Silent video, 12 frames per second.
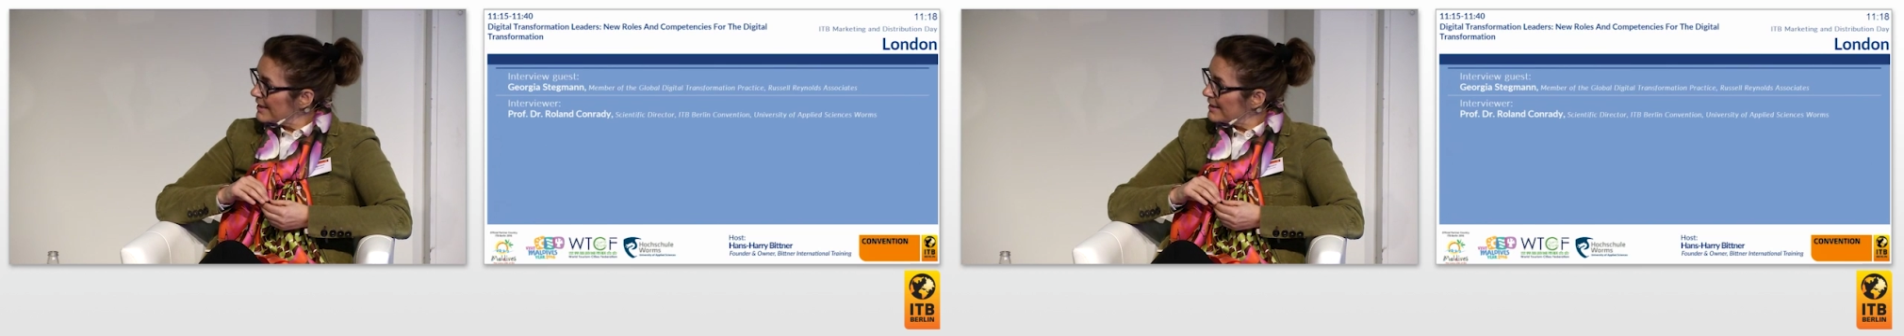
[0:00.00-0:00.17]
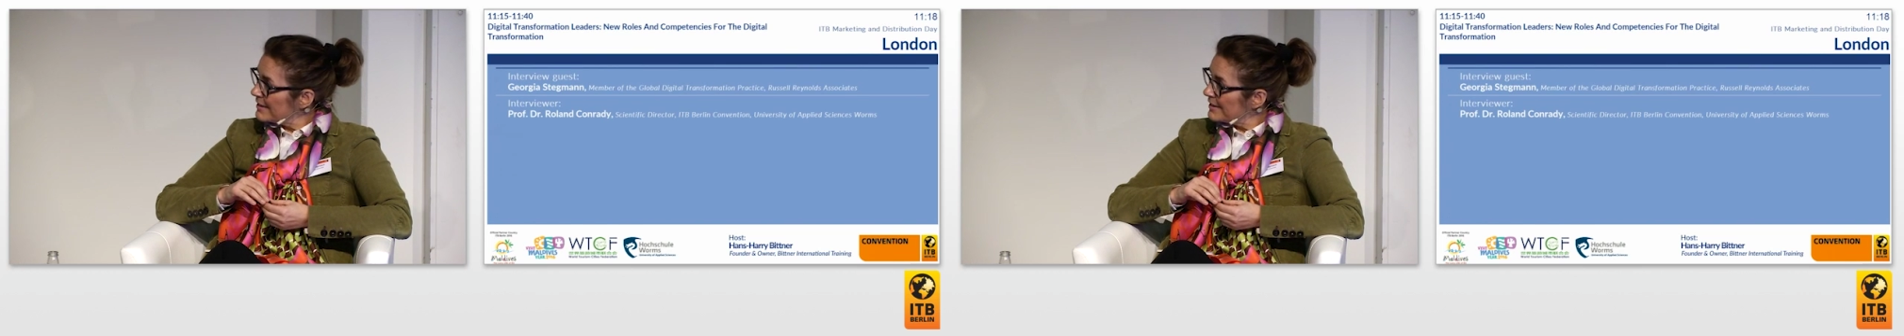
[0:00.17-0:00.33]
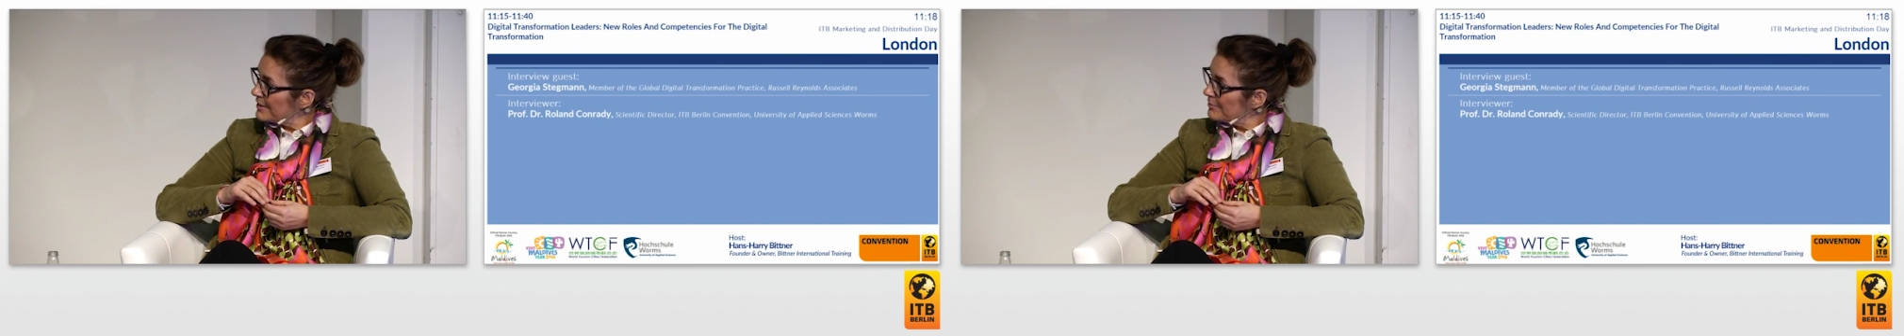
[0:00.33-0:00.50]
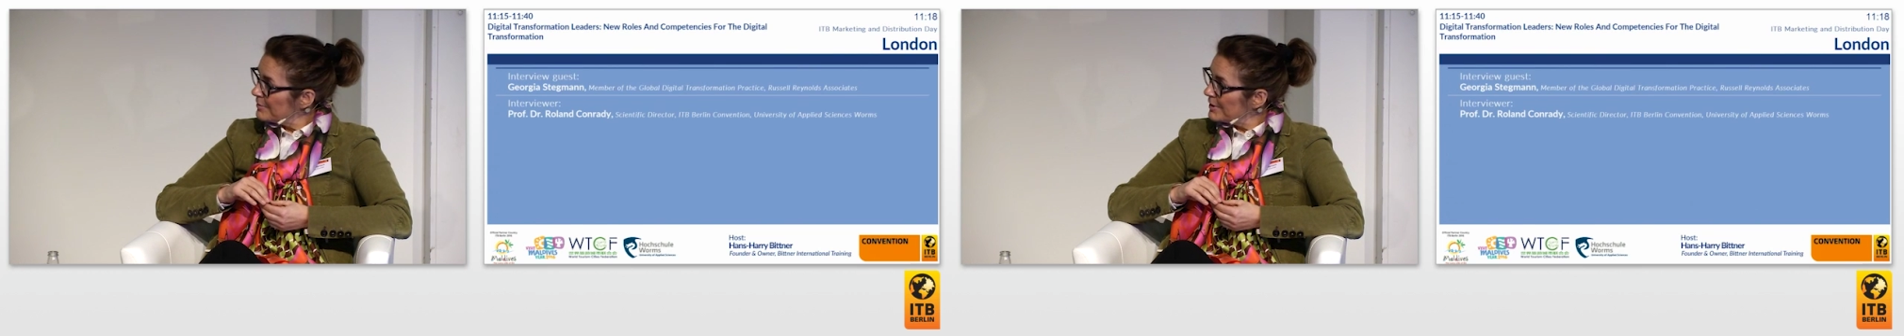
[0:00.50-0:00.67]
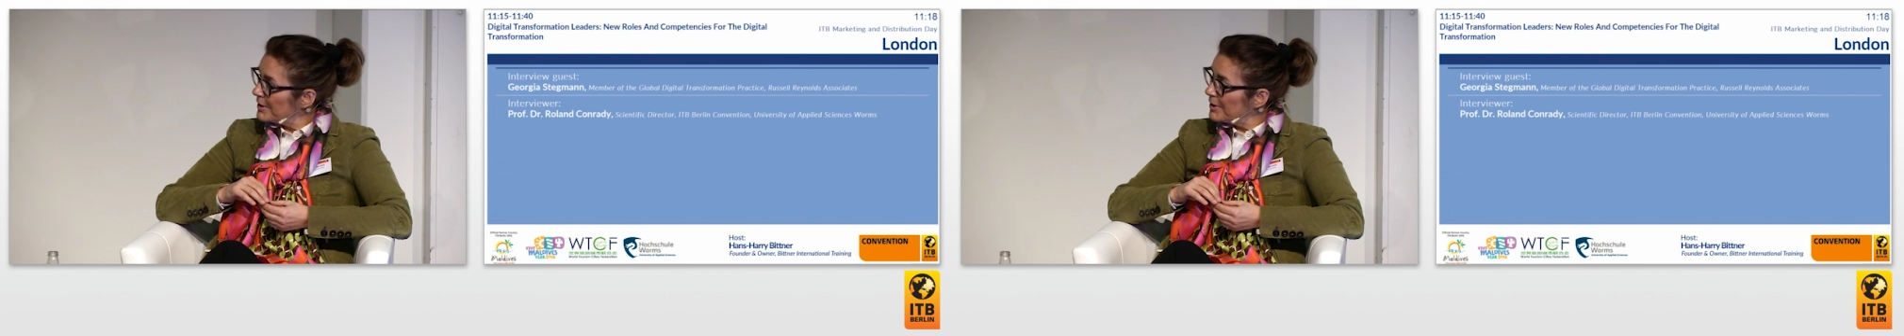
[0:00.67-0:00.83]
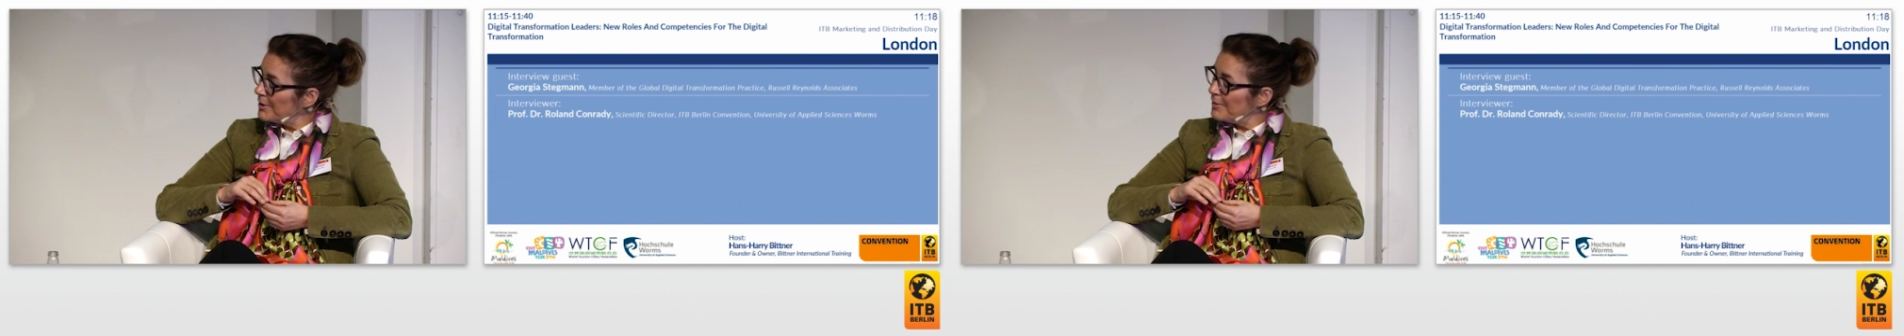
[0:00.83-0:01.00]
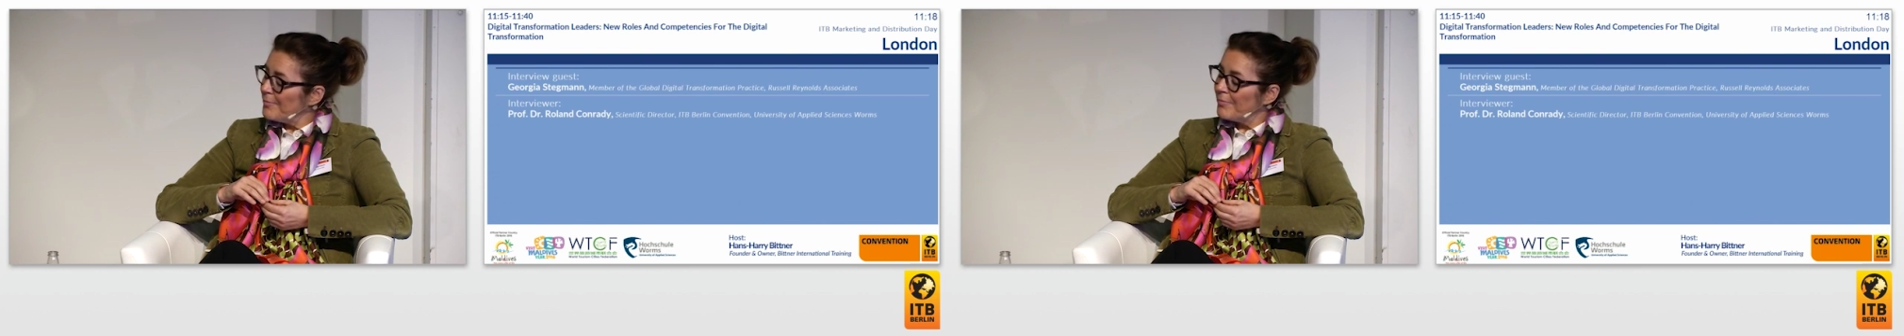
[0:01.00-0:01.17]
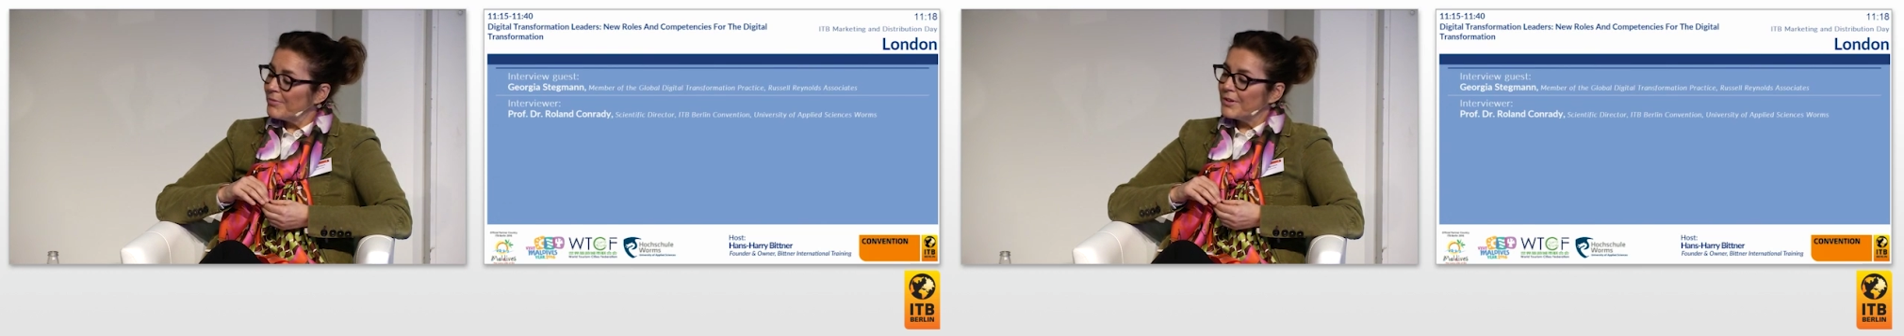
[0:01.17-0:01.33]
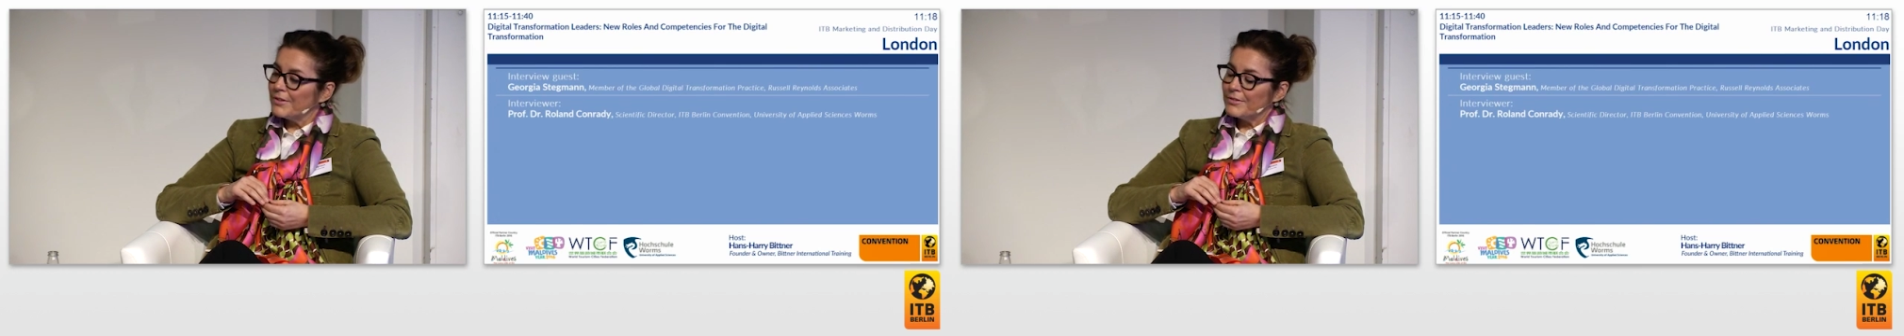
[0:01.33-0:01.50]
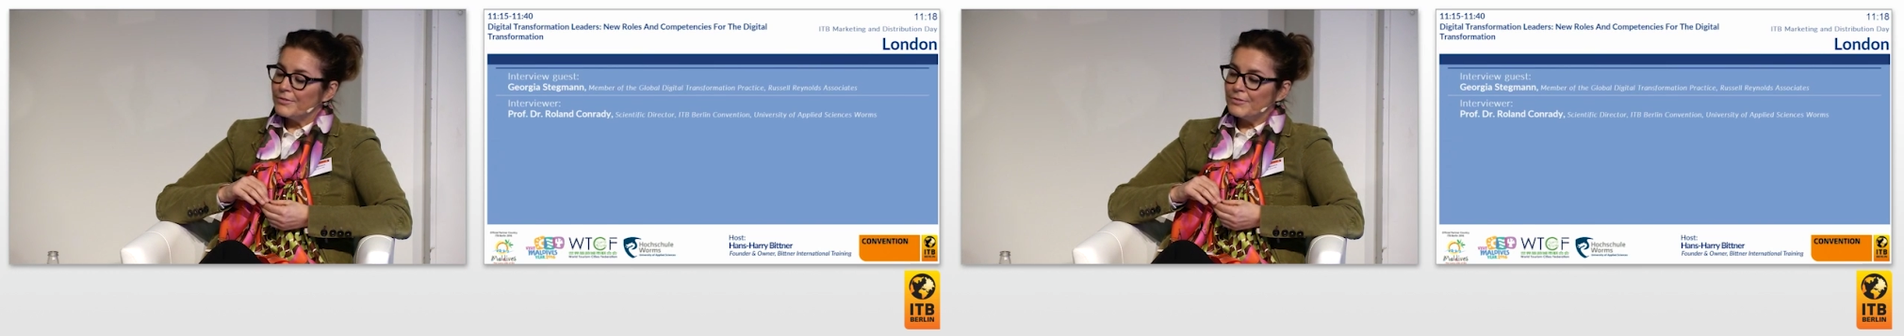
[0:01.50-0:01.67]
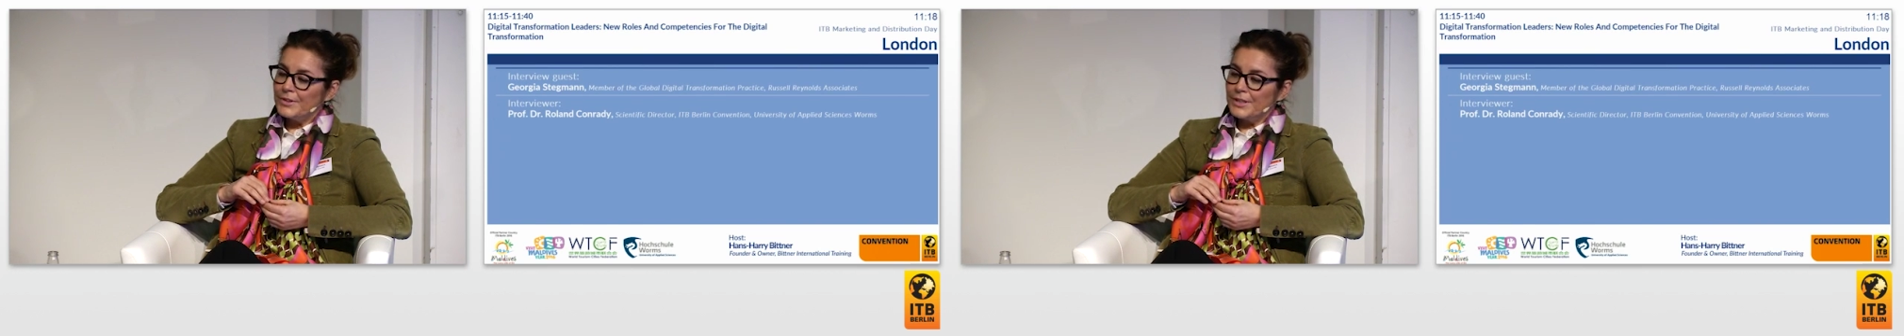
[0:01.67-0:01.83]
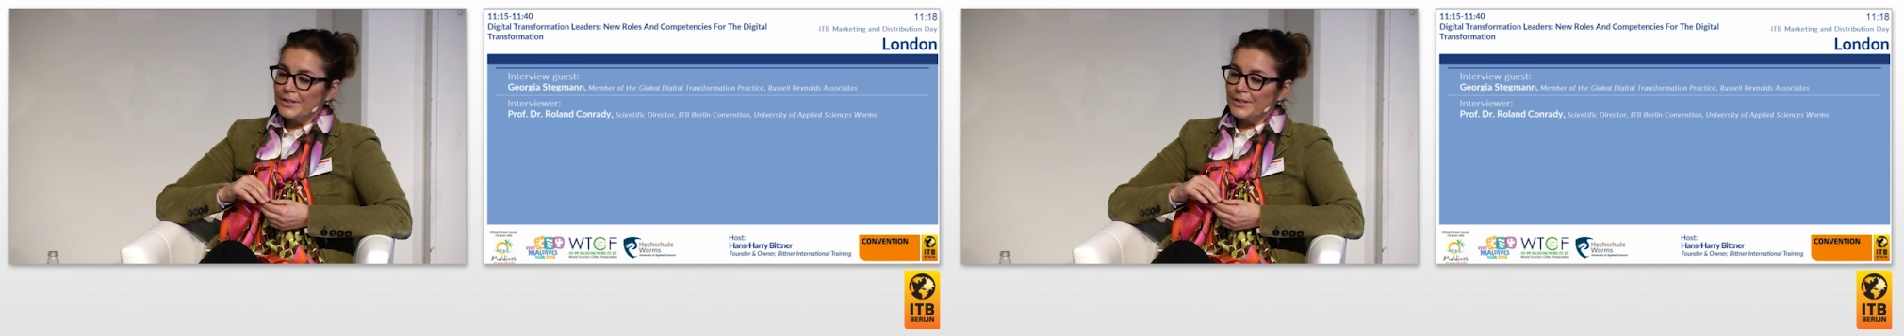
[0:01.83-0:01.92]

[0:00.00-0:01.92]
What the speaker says: executives, we also